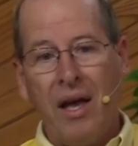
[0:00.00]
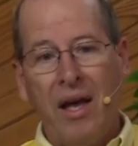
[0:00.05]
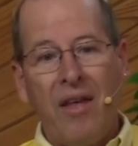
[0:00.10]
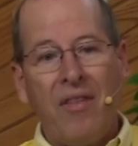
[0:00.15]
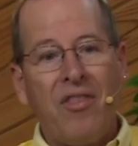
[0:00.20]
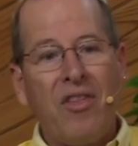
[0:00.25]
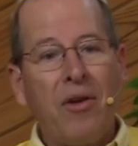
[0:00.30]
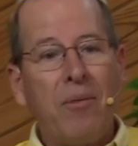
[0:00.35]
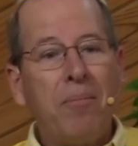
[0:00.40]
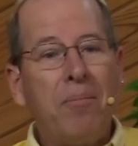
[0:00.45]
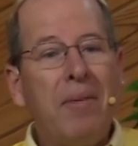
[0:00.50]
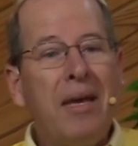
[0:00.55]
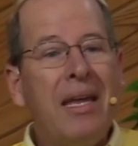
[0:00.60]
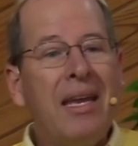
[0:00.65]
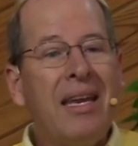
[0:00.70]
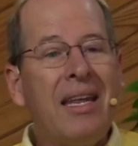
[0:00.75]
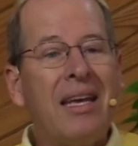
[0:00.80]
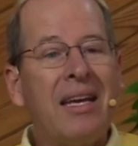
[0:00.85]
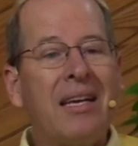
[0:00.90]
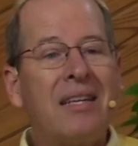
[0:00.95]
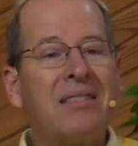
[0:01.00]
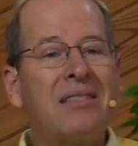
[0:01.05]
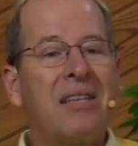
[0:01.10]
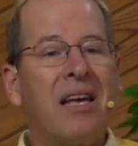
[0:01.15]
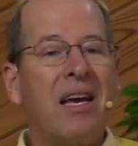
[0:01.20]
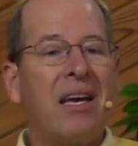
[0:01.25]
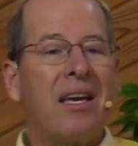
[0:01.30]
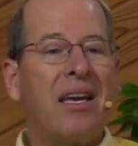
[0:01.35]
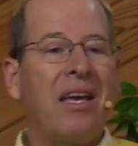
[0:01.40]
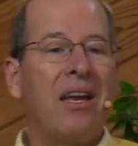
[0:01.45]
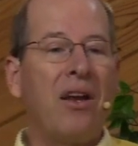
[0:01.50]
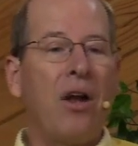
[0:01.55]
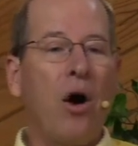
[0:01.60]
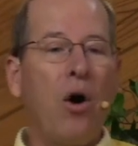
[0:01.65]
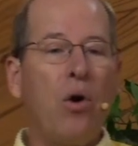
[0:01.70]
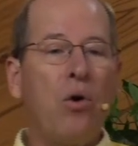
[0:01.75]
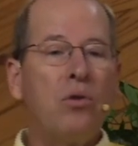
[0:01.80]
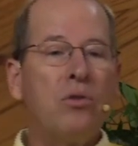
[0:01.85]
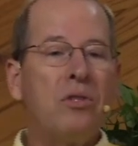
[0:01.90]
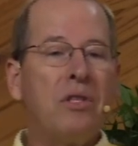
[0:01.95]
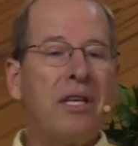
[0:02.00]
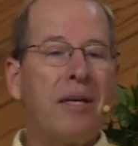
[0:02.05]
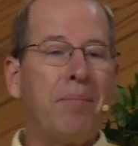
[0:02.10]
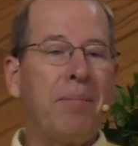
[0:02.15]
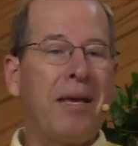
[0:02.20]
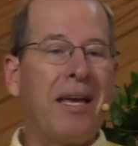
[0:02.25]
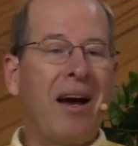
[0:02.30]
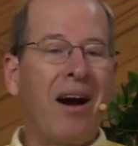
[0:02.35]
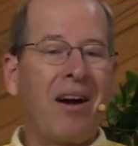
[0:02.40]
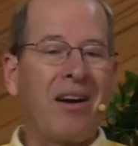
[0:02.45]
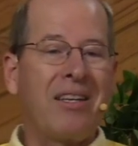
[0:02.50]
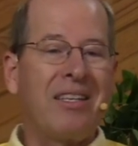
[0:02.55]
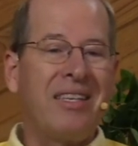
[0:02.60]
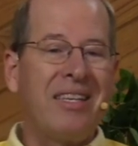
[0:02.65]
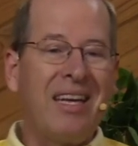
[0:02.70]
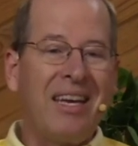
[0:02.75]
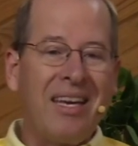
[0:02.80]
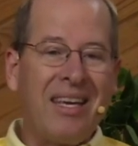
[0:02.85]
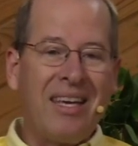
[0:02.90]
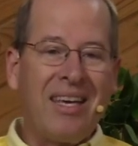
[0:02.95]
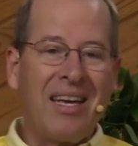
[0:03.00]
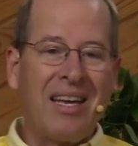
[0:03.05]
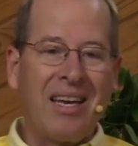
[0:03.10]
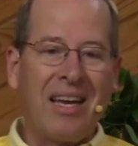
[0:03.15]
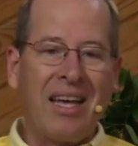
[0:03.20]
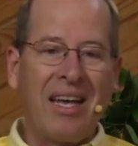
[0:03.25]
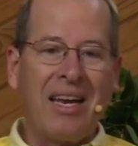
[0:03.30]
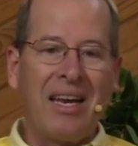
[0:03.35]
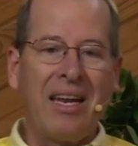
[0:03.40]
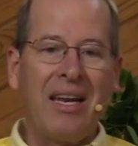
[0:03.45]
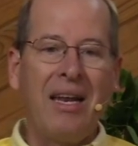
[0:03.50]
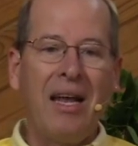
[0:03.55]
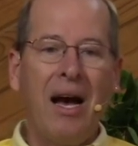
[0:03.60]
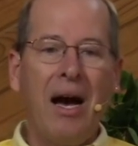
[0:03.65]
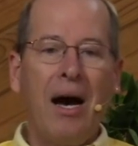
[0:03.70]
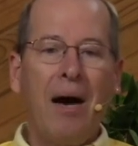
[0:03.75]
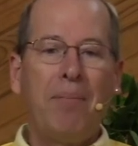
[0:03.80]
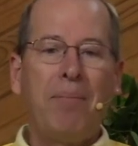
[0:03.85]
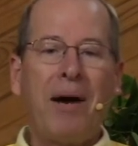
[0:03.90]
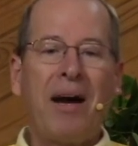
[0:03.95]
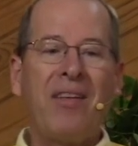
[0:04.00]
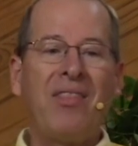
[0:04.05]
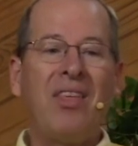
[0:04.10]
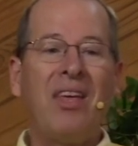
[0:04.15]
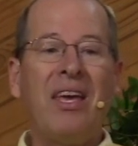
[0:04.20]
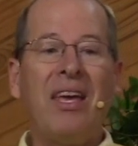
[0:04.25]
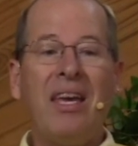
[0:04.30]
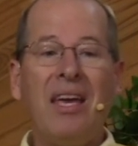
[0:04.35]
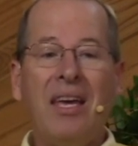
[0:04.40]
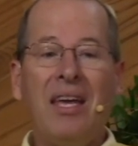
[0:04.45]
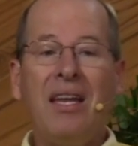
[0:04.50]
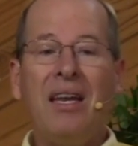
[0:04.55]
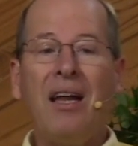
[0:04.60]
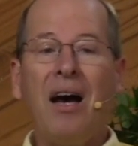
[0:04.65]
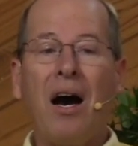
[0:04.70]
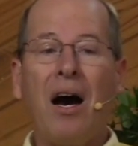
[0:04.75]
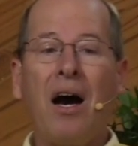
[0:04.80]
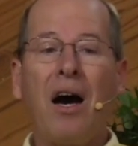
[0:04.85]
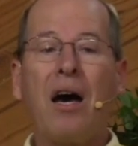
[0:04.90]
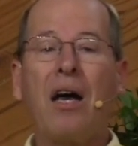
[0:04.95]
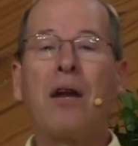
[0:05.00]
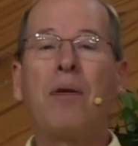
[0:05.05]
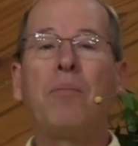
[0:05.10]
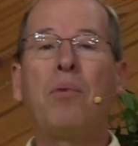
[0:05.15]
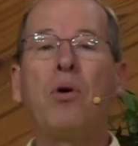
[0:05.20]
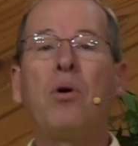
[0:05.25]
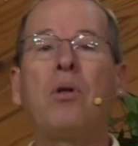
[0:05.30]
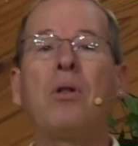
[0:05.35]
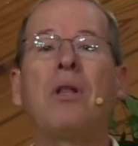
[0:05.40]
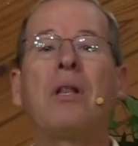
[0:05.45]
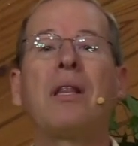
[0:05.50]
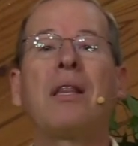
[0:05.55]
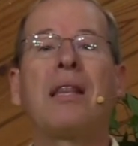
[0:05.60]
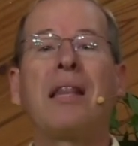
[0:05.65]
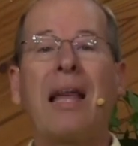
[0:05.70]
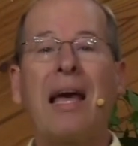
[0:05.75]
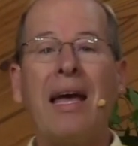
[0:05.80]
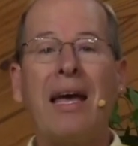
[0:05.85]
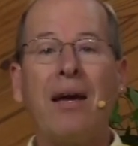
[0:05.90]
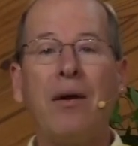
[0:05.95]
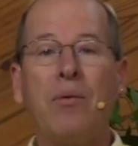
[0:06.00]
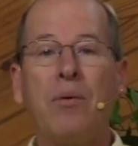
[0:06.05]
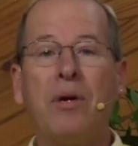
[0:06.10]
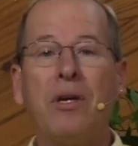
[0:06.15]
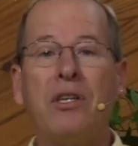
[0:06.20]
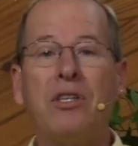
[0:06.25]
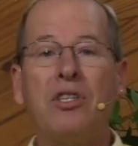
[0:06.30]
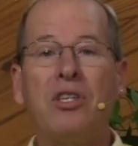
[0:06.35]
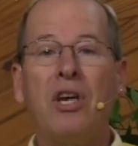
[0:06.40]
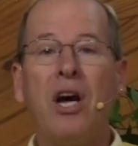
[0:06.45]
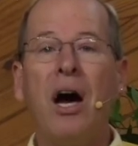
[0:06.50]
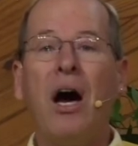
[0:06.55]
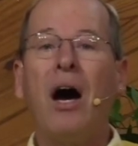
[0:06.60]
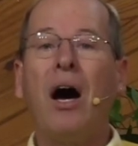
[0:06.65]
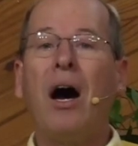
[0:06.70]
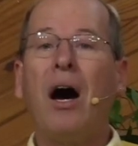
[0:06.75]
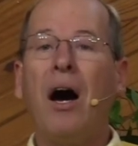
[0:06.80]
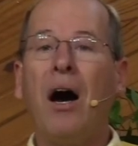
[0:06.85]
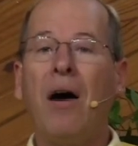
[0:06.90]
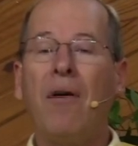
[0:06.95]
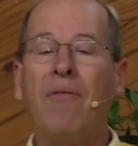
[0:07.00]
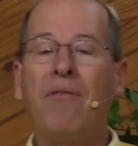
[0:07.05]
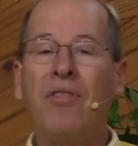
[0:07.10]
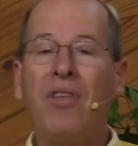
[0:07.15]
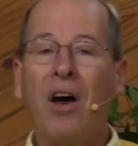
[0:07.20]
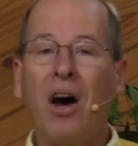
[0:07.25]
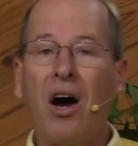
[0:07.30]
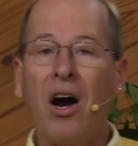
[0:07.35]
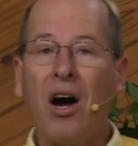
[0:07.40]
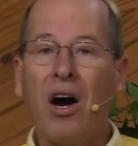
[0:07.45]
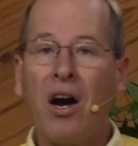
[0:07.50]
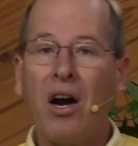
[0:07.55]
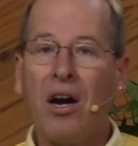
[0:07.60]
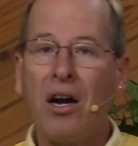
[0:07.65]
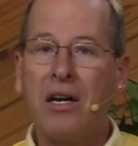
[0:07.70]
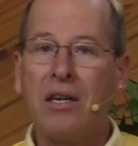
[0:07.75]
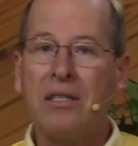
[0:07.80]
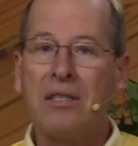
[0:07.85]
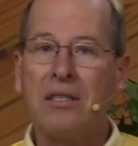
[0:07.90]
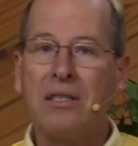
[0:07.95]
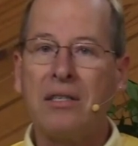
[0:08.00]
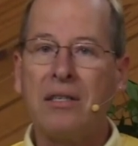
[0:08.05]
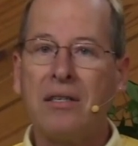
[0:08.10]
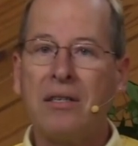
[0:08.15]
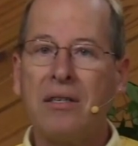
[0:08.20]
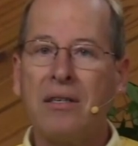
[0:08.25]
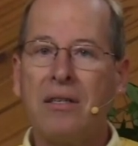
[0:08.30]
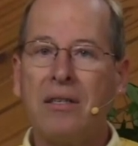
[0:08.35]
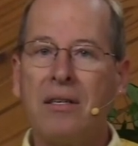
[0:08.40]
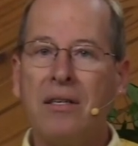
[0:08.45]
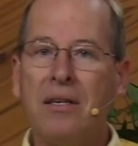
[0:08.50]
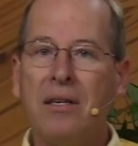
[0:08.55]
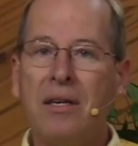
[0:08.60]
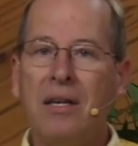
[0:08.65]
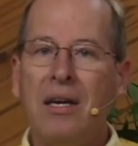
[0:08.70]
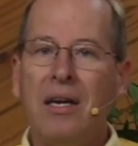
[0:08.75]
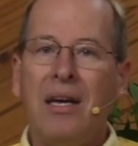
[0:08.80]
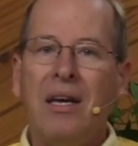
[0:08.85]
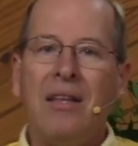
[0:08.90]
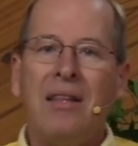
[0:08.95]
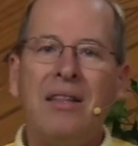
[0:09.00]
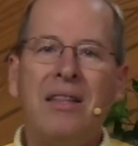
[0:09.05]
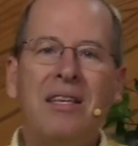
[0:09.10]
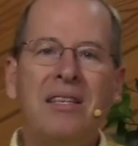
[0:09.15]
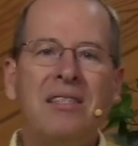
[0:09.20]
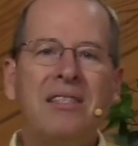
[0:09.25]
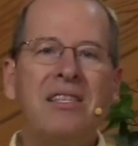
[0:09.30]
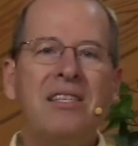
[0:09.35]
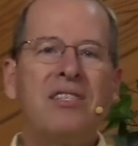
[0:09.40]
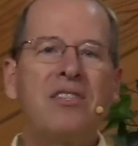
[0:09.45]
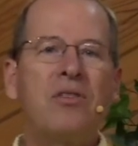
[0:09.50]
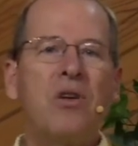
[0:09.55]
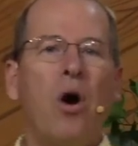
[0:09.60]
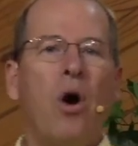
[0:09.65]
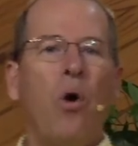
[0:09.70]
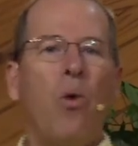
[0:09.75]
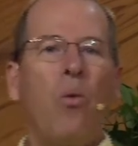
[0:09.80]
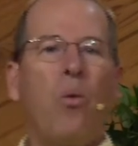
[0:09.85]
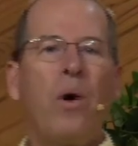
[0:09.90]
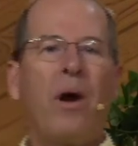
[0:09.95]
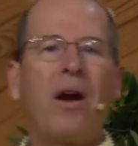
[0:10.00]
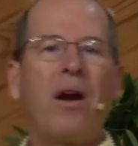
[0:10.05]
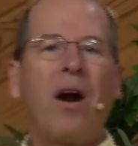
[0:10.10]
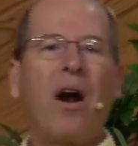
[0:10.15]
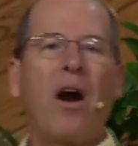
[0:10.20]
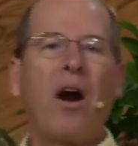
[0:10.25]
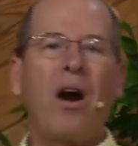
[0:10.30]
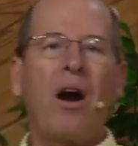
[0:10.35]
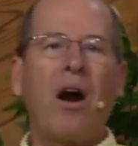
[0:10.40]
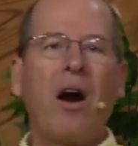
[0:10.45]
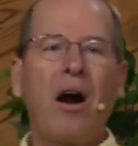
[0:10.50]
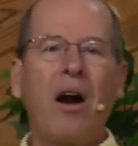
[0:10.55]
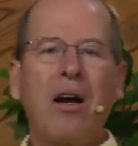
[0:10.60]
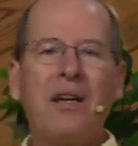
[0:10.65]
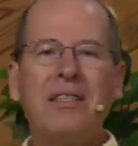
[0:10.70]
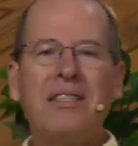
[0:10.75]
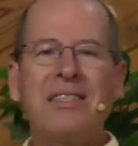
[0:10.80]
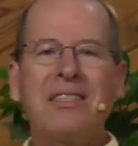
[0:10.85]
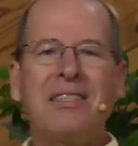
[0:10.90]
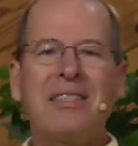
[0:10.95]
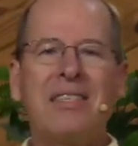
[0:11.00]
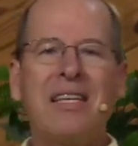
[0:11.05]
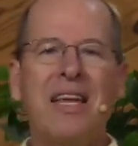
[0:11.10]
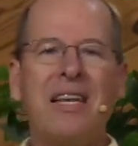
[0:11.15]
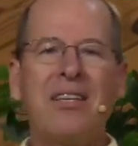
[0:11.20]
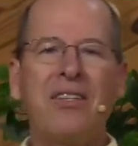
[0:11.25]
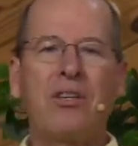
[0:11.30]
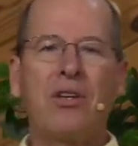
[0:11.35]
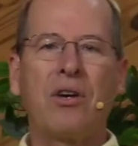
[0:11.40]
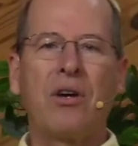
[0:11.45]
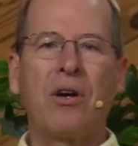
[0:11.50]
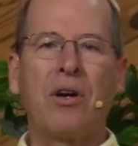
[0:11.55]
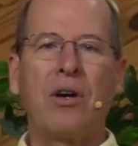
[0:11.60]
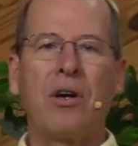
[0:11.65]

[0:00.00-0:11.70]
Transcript: Their meanings can only be articulated by the inaudible language of the heart. This is where our heart center,